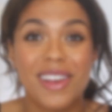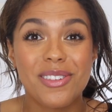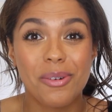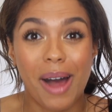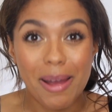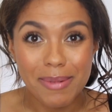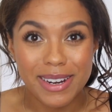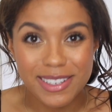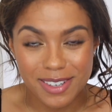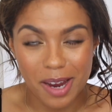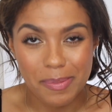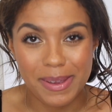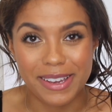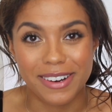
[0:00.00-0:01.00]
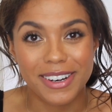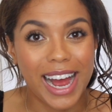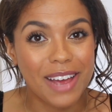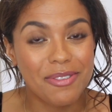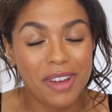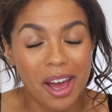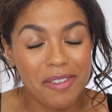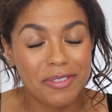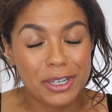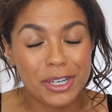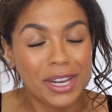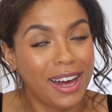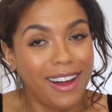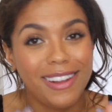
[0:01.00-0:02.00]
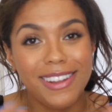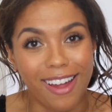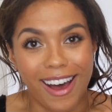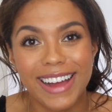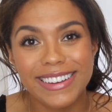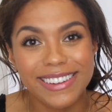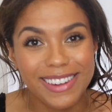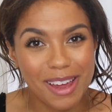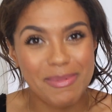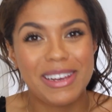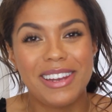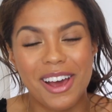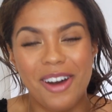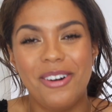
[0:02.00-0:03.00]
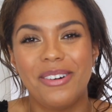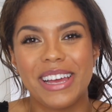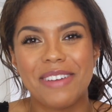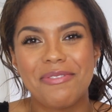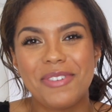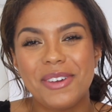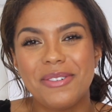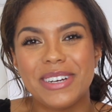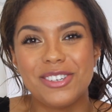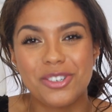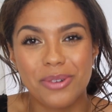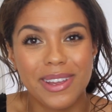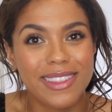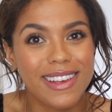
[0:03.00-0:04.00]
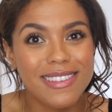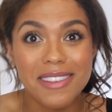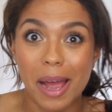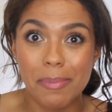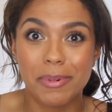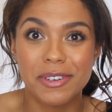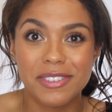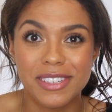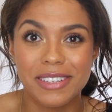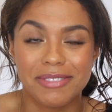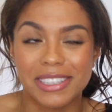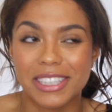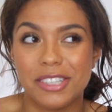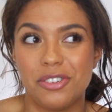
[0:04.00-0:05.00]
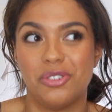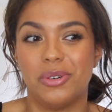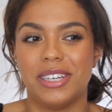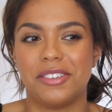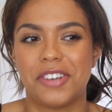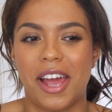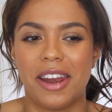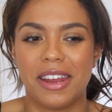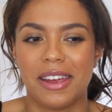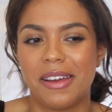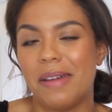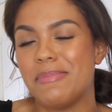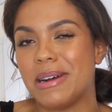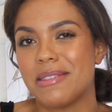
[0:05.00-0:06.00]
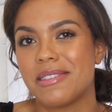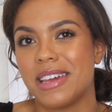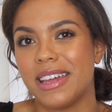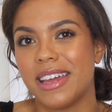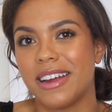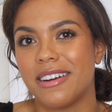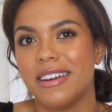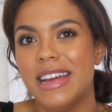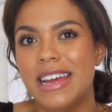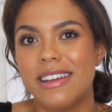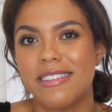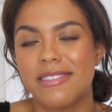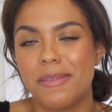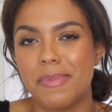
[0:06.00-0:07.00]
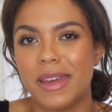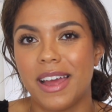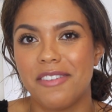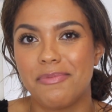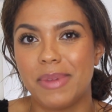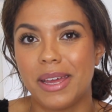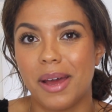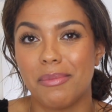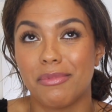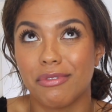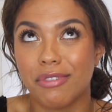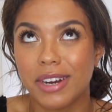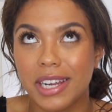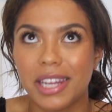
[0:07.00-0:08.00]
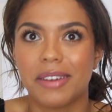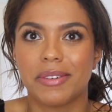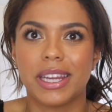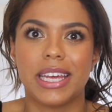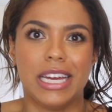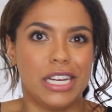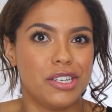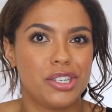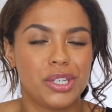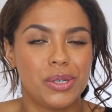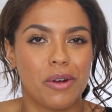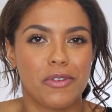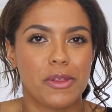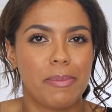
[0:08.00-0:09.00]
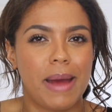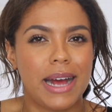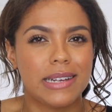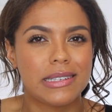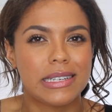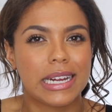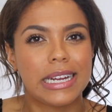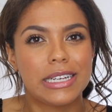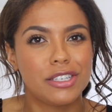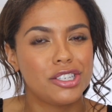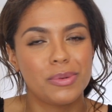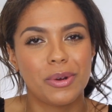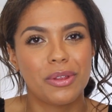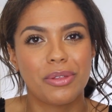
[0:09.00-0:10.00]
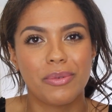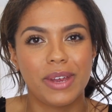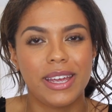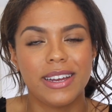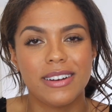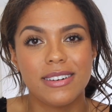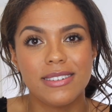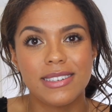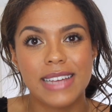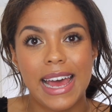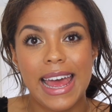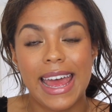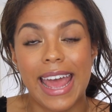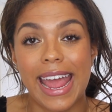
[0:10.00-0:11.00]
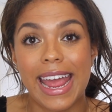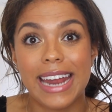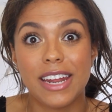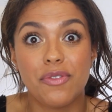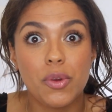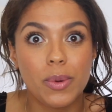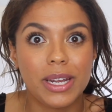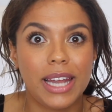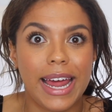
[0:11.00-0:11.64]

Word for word: So I'm gonna stop here. I've covered a lot. Let me know if you enjoyed this. I personally really enjoy chatting about skincare. It's something I've become really, really into over the past like two or three years. And if you would